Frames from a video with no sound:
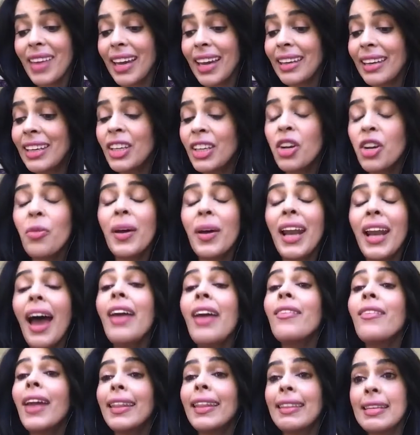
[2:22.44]
You know, when I
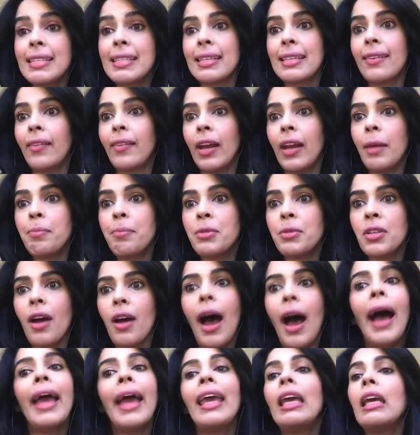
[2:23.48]
read the script,
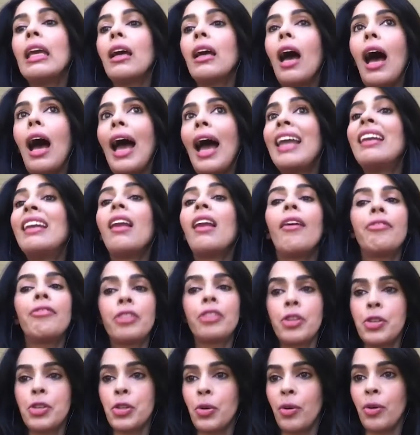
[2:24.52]
I loved the
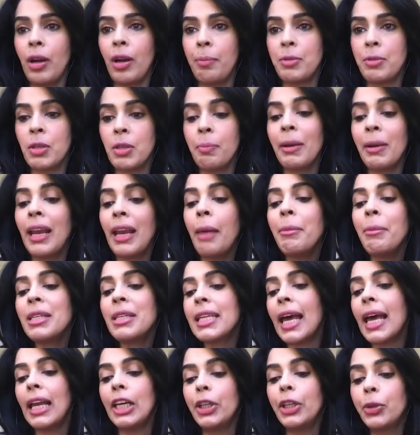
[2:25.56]
script. But let me
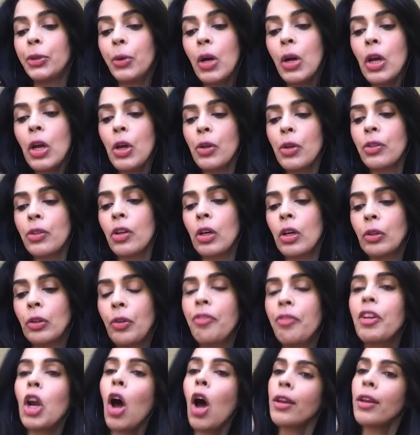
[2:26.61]
tell you, the
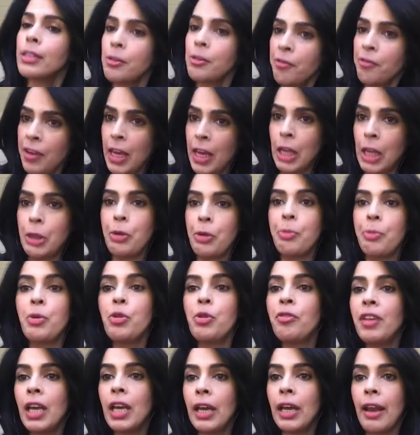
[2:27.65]
philosophy in the
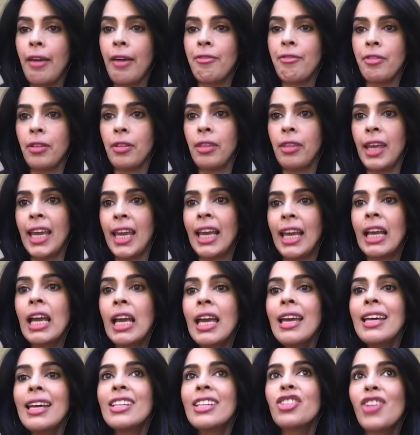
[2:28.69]
movie and everything
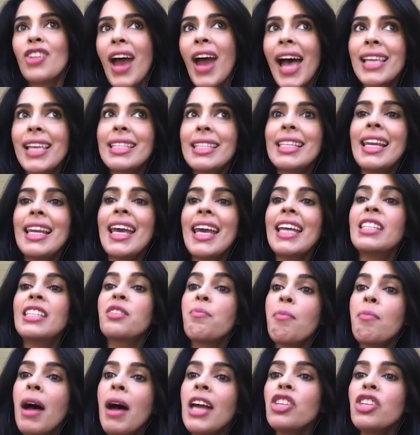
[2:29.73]
translates
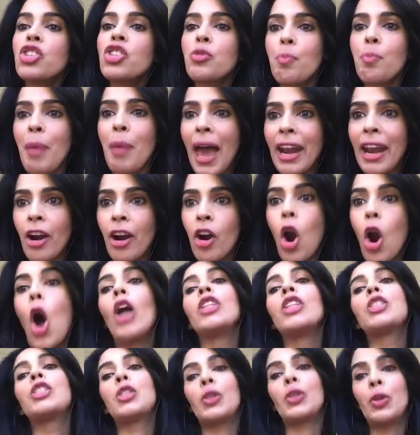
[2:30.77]
much better on
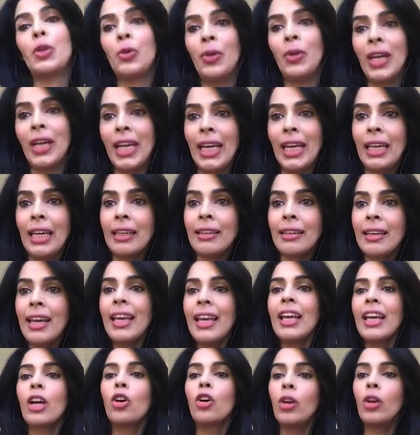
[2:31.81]
screen.
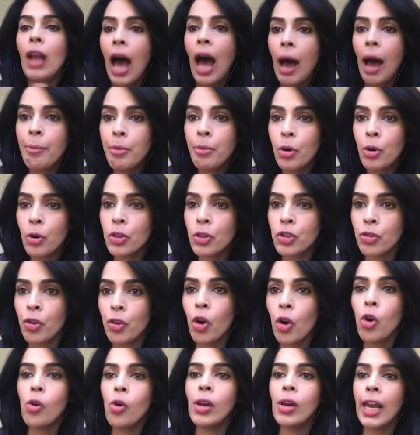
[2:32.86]
Gulabo's
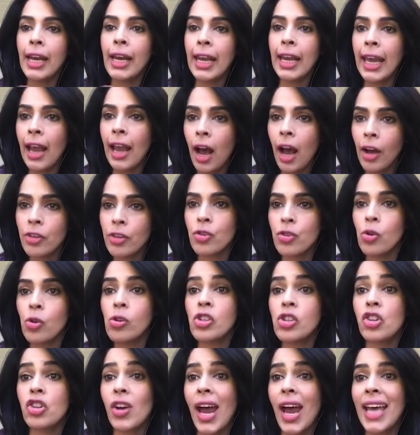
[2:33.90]
role and Neha's role
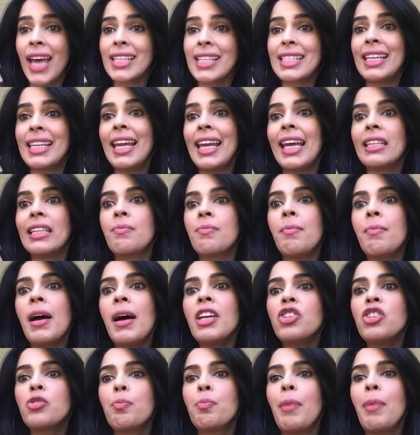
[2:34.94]
translates
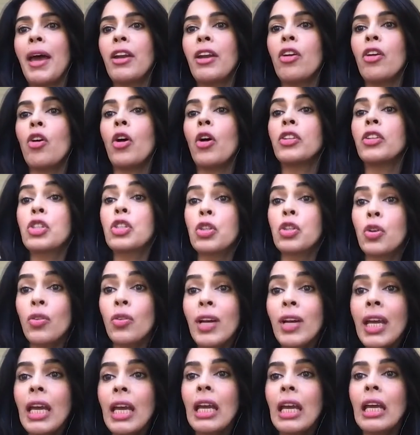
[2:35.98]
much better on
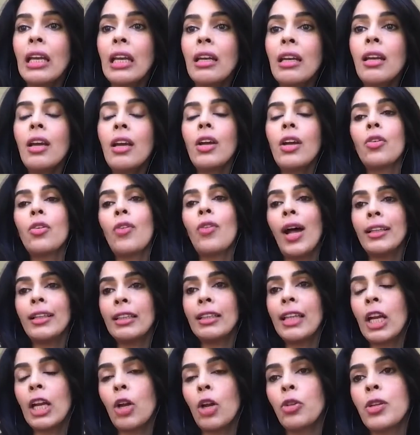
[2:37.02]
screen rather
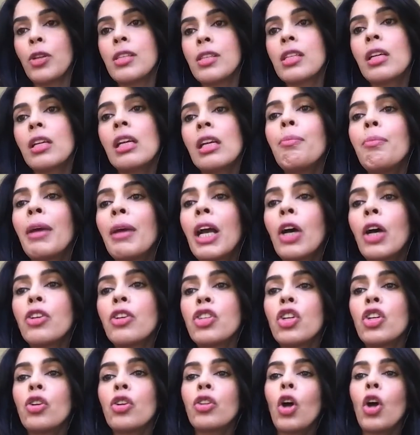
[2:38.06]
than on the script, because, you
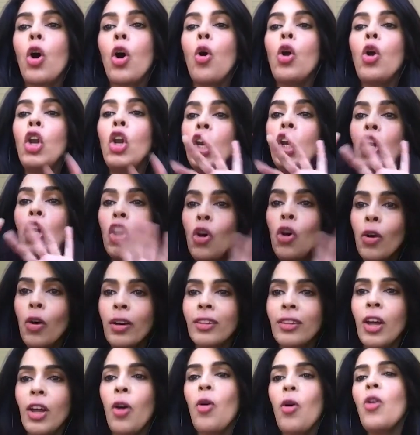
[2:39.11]
know, the whole look,
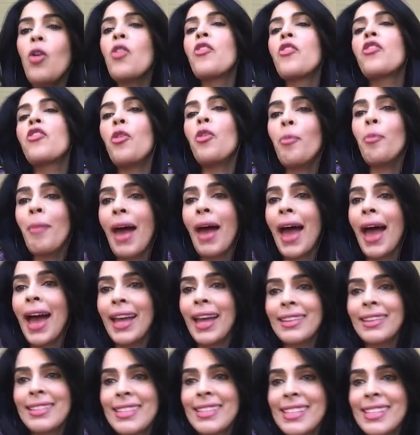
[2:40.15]
the whole
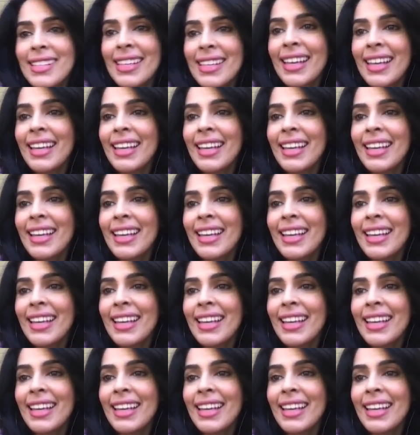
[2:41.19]
romance,